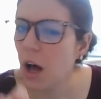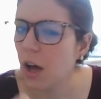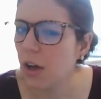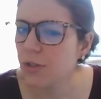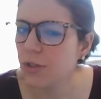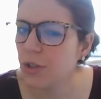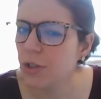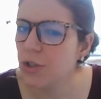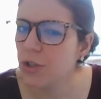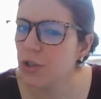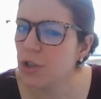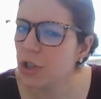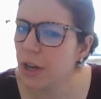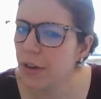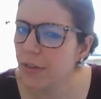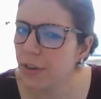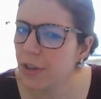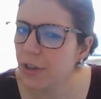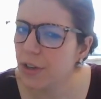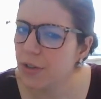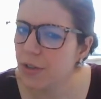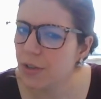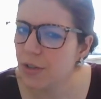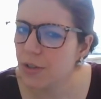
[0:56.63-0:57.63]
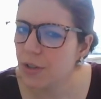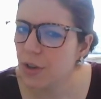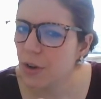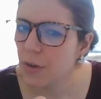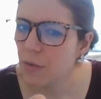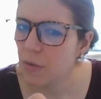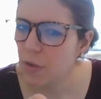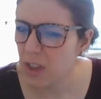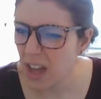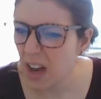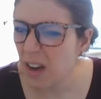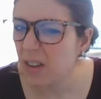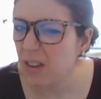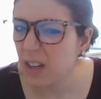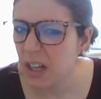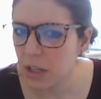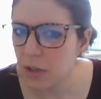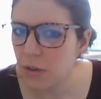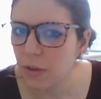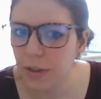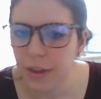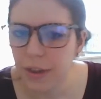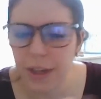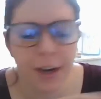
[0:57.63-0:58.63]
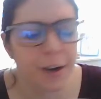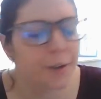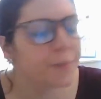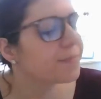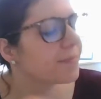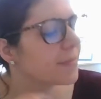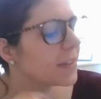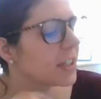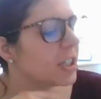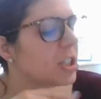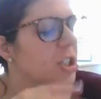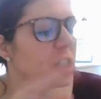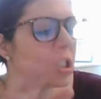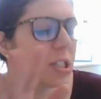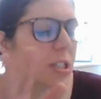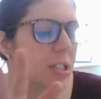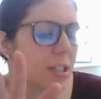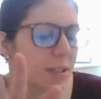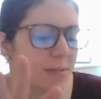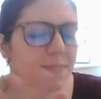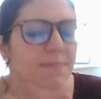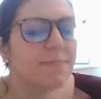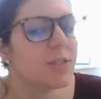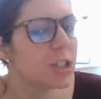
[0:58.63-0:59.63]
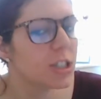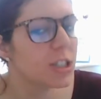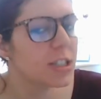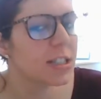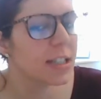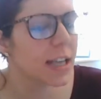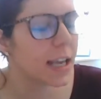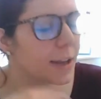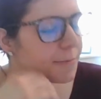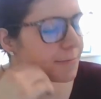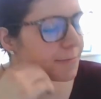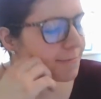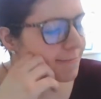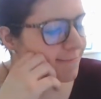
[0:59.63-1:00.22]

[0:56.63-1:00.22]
Also, you should never use a stove without an adult there. Just saying.